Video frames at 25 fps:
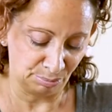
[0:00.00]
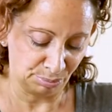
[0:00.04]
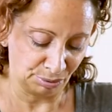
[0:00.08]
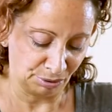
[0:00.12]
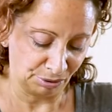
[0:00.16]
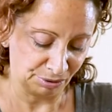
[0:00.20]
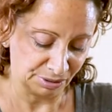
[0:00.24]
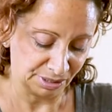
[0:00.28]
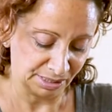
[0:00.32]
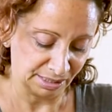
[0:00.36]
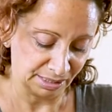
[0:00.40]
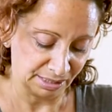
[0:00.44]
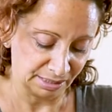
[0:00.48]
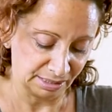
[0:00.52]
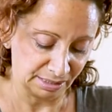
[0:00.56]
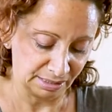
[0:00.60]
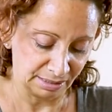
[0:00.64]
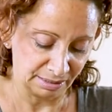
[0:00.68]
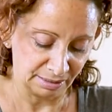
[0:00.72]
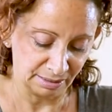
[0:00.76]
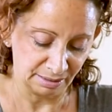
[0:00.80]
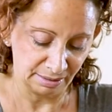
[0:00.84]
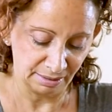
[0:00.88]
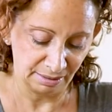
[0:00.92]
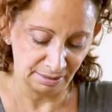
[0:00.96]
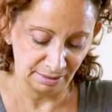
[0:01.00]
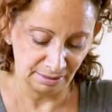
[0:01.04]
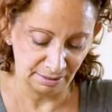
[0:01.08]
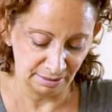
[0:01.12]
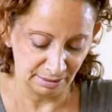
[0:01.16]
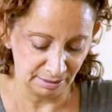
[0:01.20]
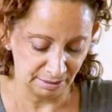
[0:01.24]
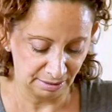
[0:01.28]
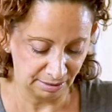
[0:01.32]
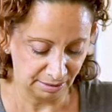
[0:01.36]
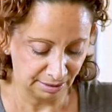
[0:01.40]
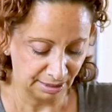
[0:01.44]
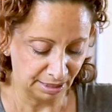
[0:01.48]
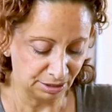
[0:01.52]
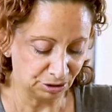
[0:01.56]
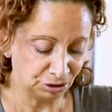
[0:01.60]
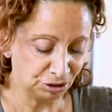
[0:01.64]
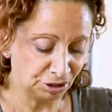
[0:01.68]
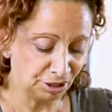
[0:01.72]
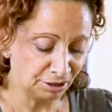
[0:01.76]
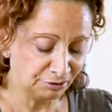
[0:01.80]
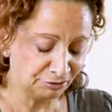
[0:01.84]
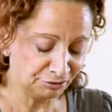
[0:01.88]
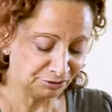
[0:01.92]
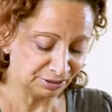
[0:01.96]
process. And you
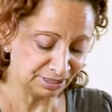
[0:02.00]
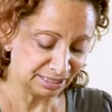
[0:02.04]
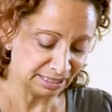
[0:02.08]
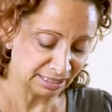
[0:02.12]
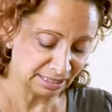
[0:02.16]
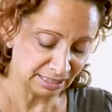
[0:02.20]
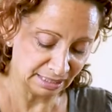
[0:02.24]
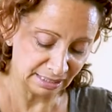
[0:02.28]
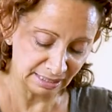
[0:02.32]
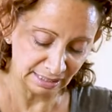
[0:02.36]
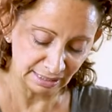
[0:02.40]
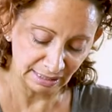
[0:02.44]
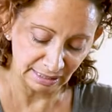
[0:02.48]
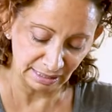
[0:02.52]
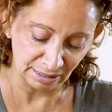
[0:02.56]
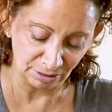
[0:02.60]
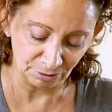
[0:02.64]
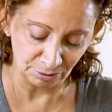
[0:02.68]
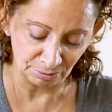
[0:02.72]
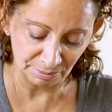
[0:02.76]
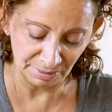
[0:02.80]
don't forget anything or